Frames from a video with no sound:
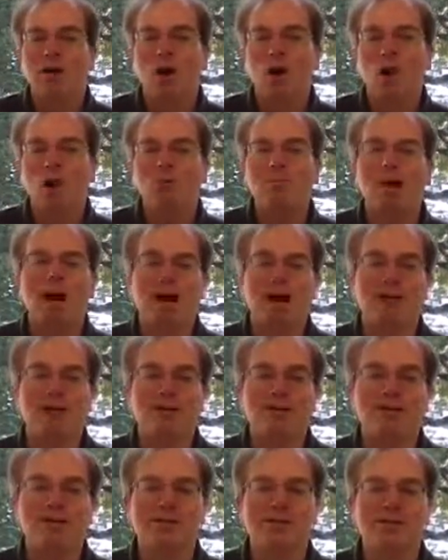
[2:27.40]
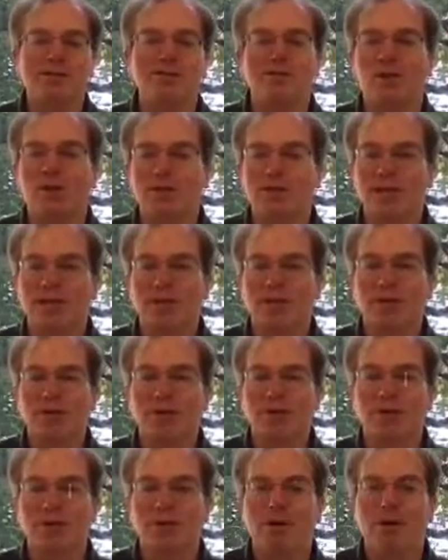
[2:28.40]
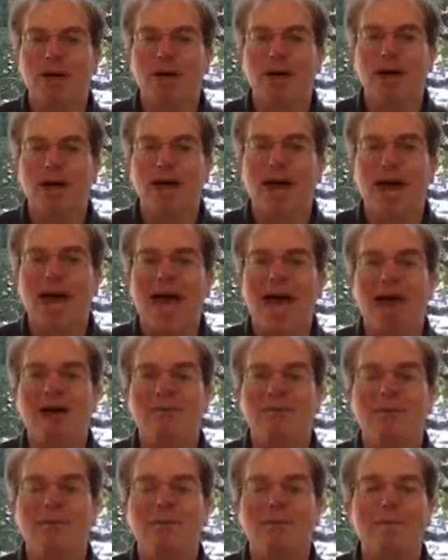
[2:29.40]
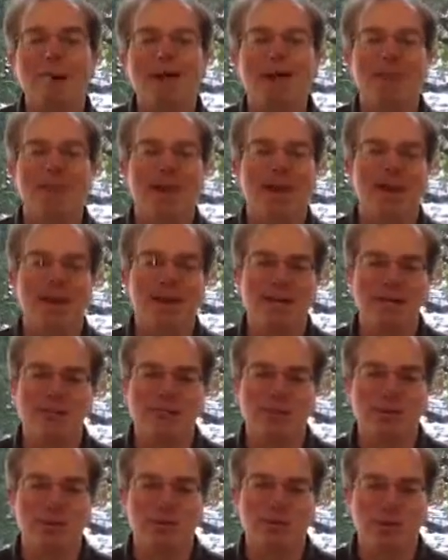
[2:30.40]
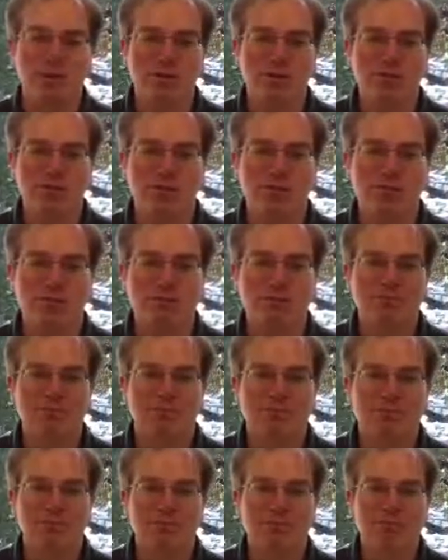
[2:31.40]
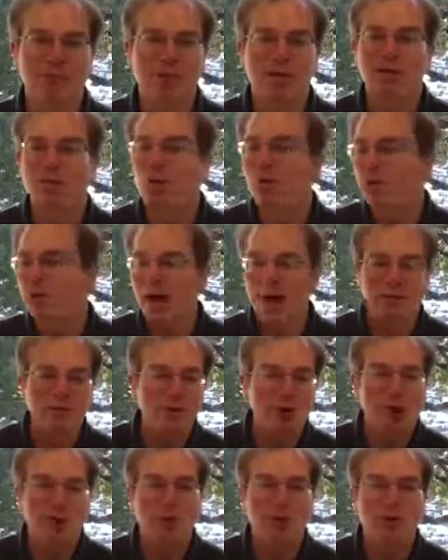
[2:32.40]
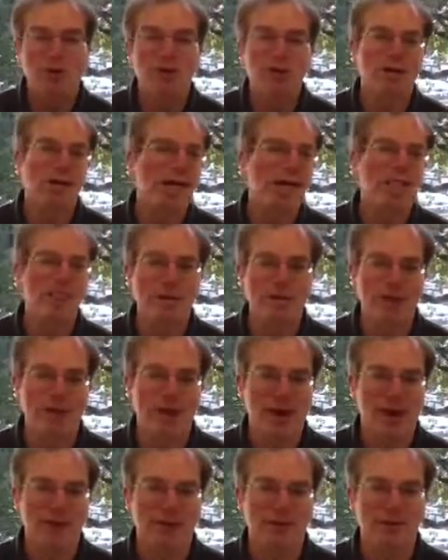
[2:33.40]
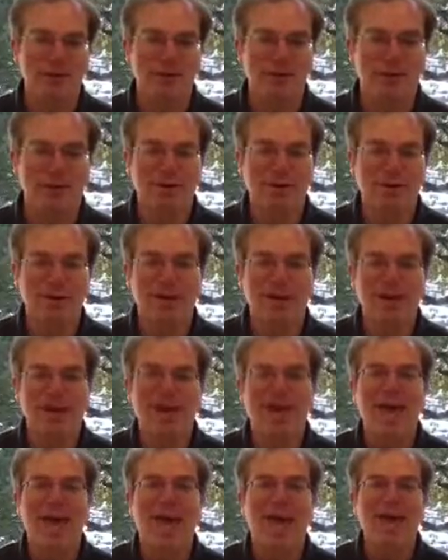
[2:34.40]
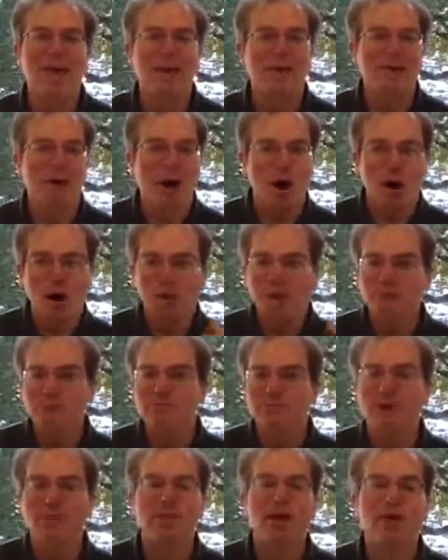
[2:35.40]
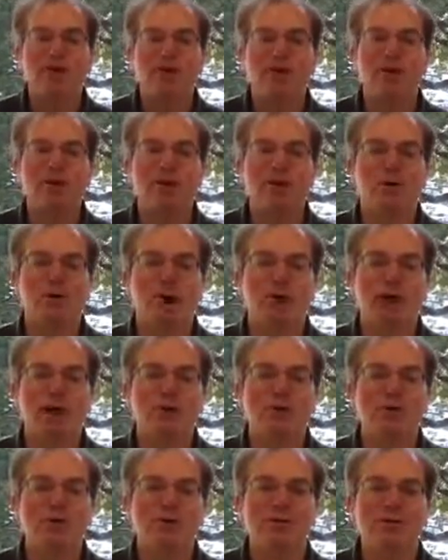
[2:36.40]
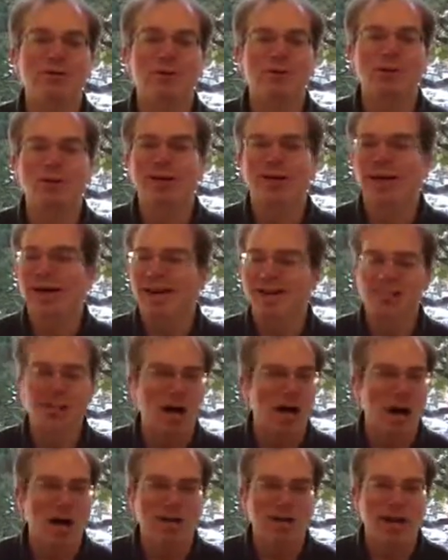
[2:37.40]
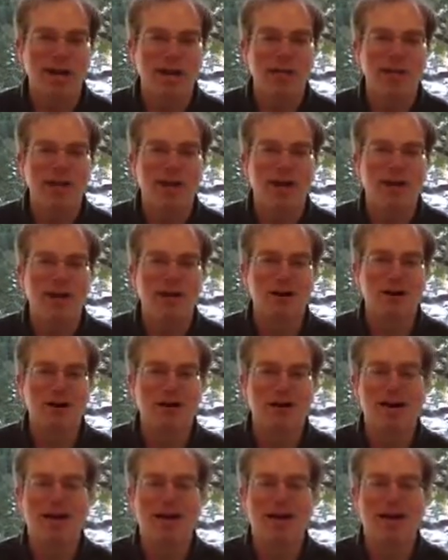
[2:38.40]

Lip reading: Coal mines, for example, have methane explosions. Because wherever you have coal, you'll have methane. And you have all this methane floating around. It's hot down there.